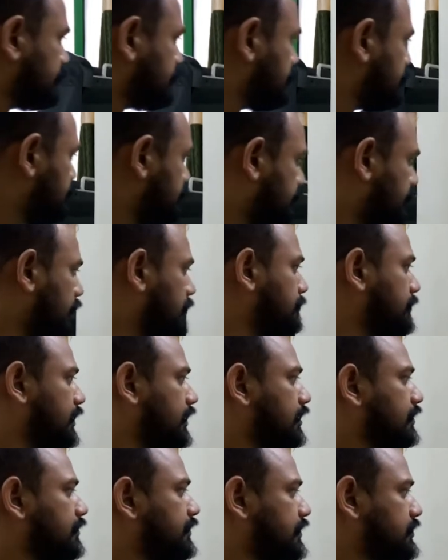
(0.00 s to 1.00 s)

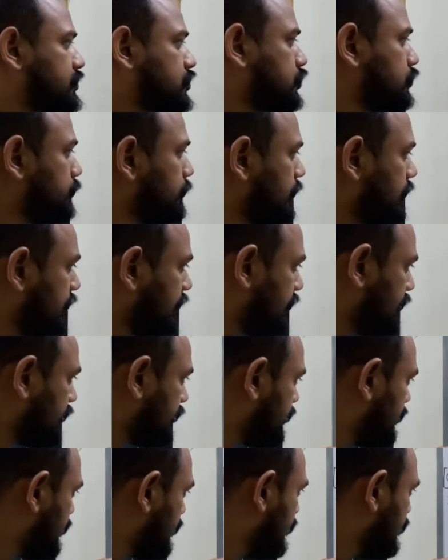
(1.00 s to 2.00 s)
formula that
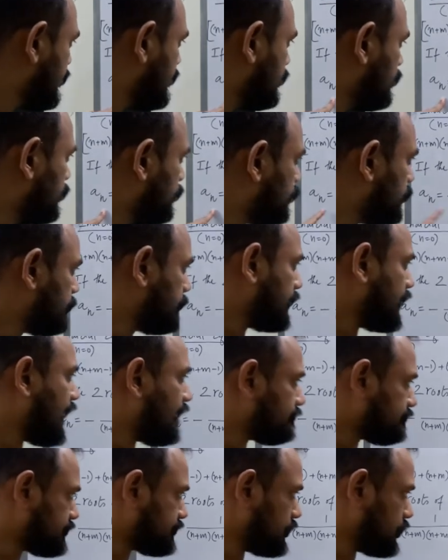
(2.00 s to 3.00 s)
we will
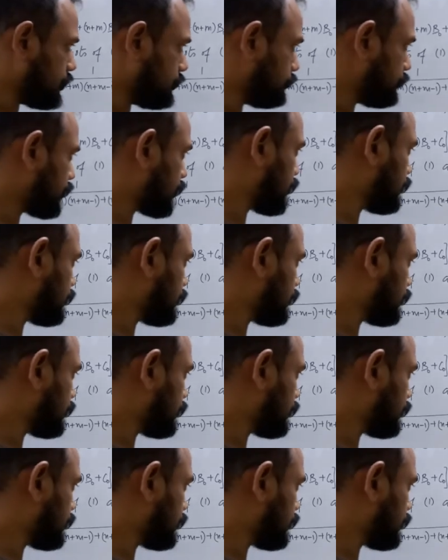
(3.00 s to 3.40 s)
have to use to